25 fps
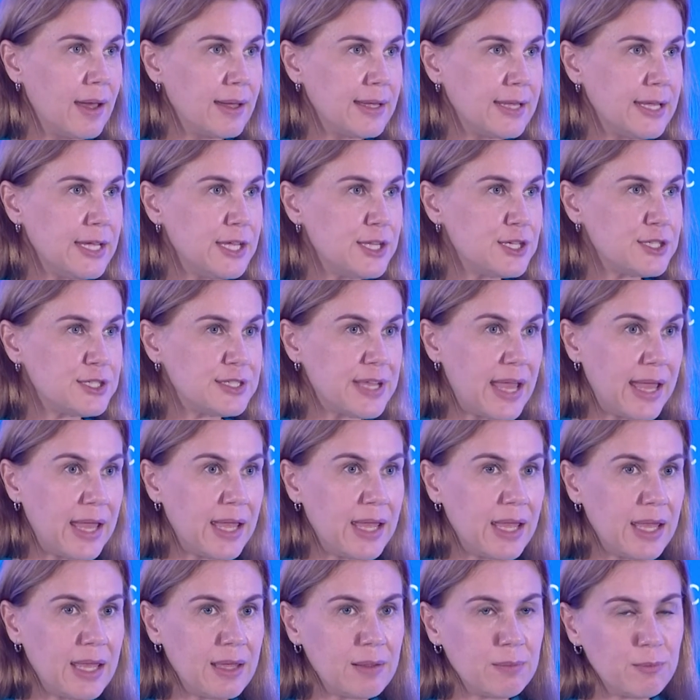each
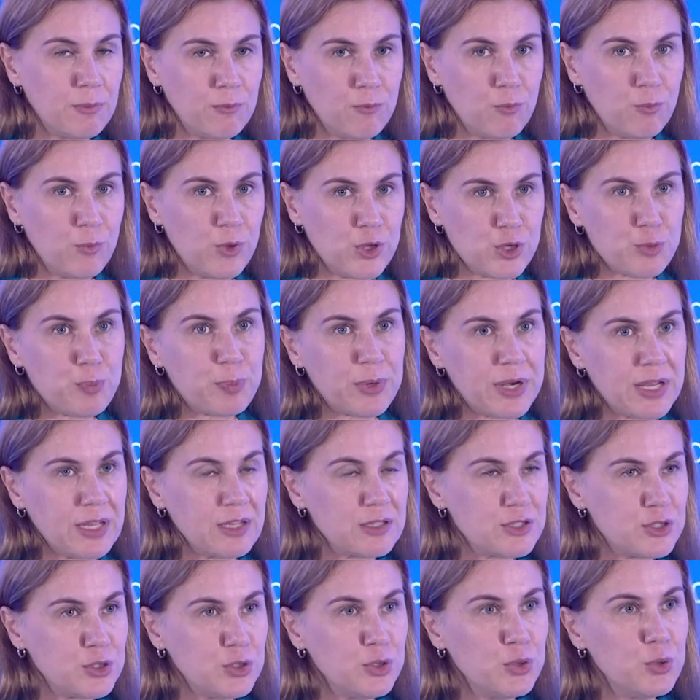day which
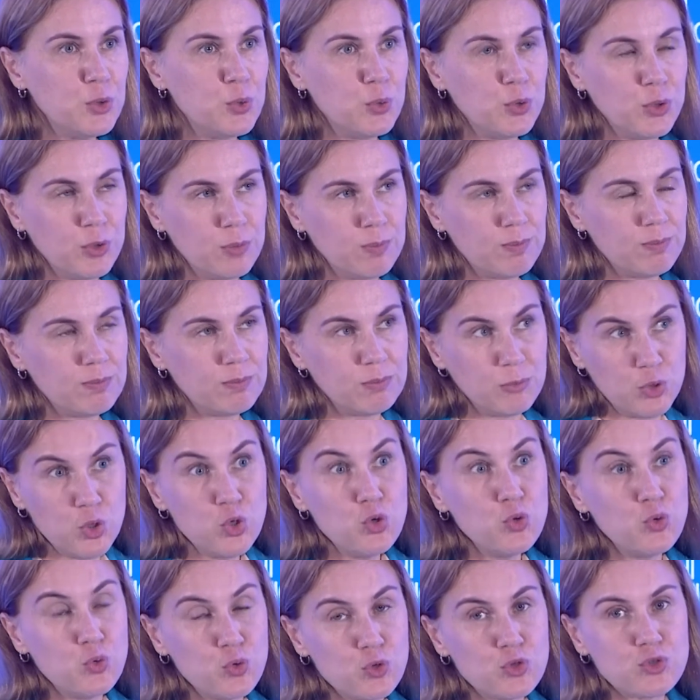brings new
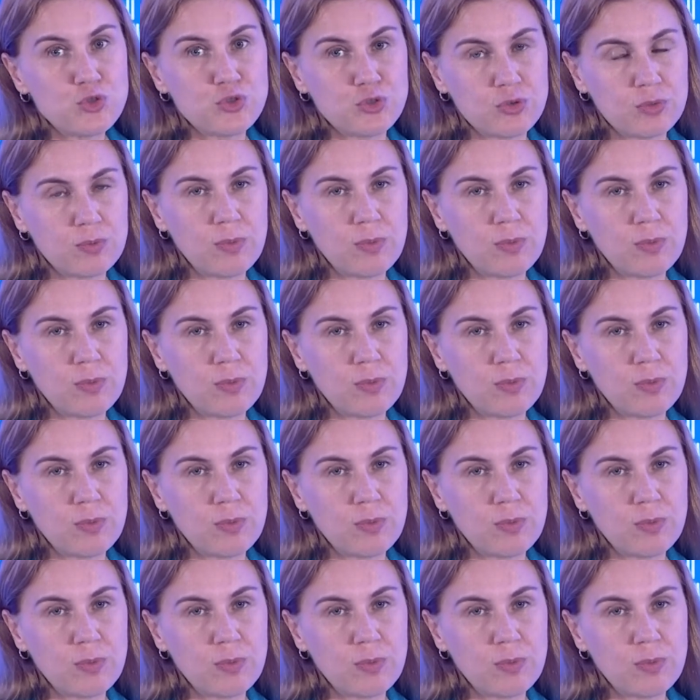news